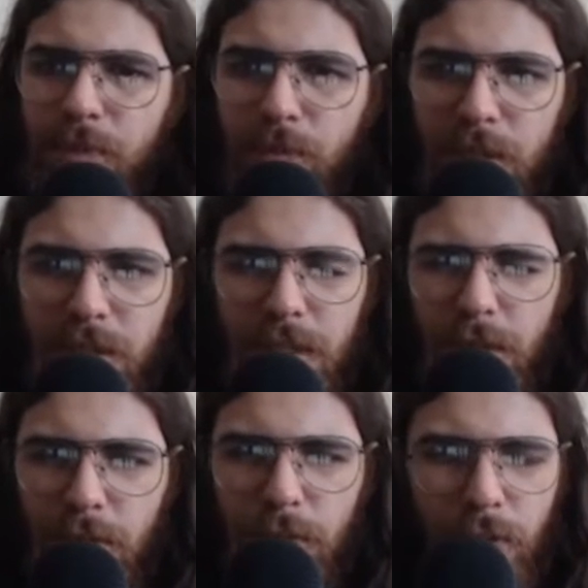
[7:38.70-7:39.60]
This is
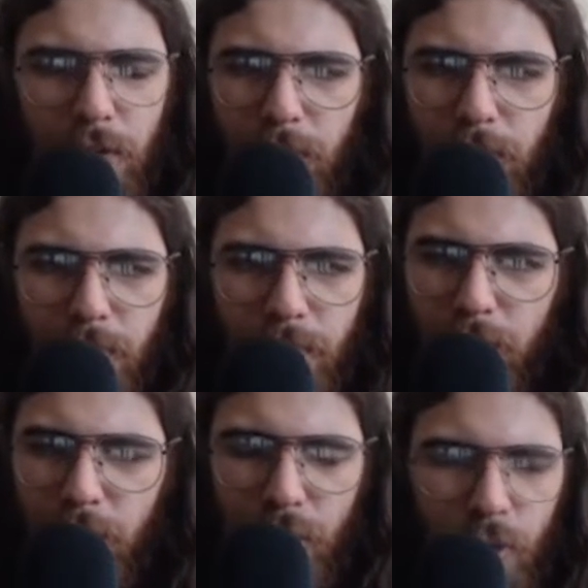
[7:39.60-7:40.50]
look
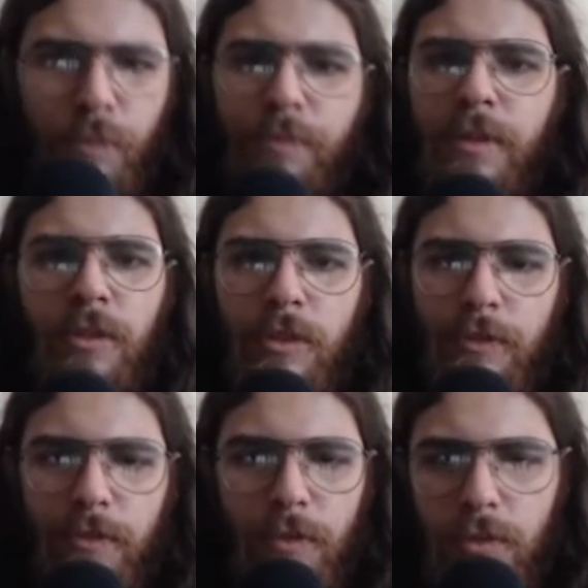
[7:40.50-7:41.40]
so
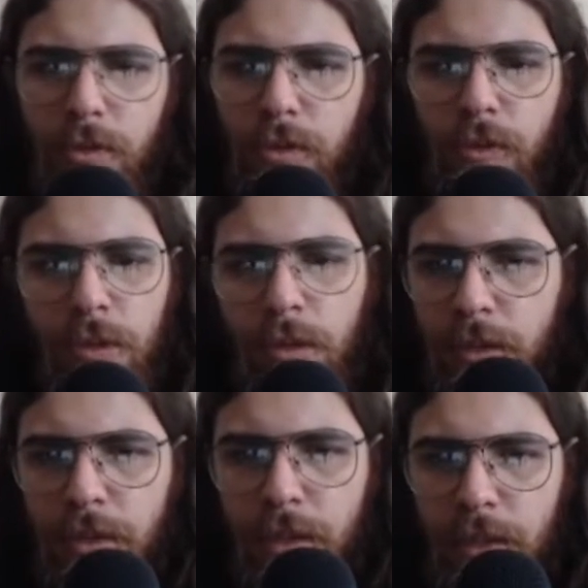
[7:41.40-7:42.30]
beautiful, so
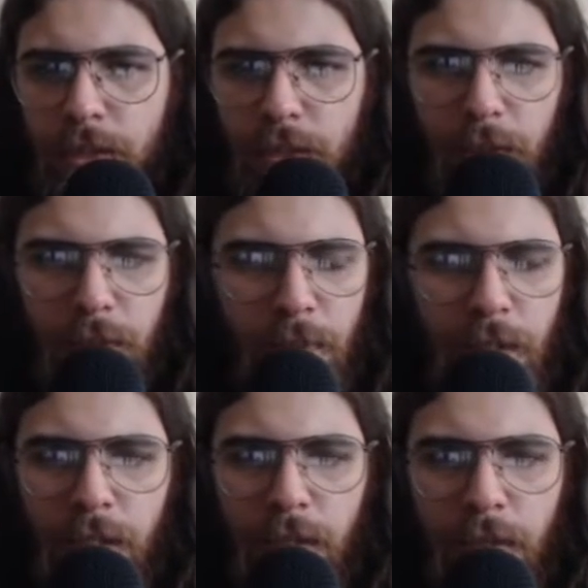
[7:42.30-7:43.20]
gorgeous. I
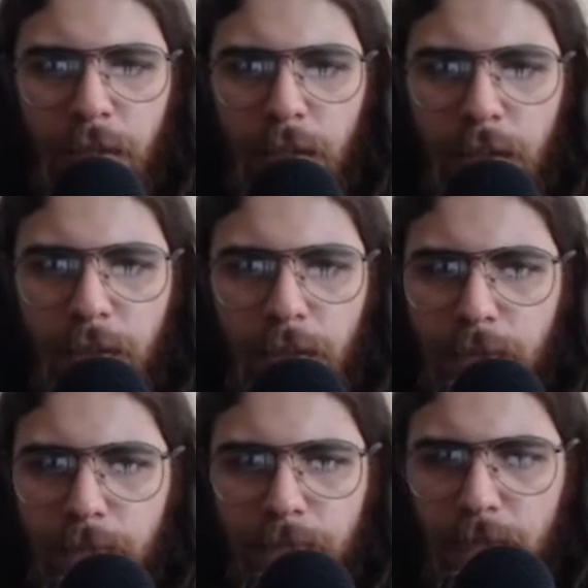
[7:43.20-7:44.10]
mean,
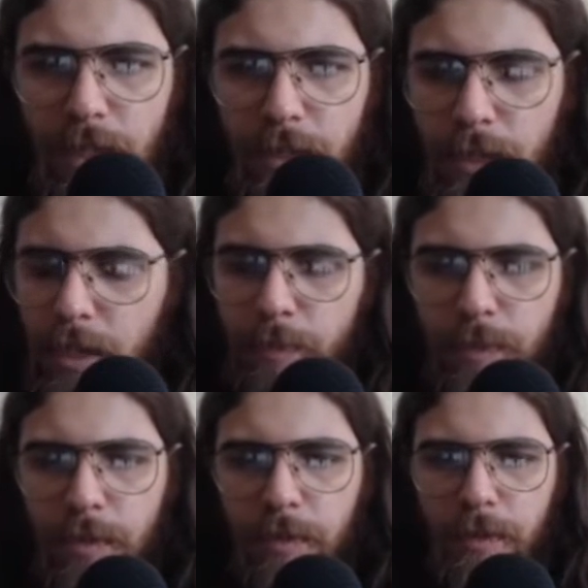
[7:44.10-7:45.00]
just
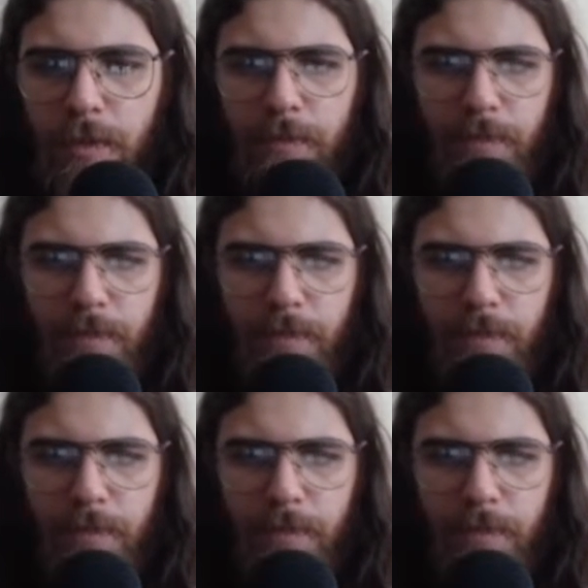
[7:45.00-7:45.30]
perfect.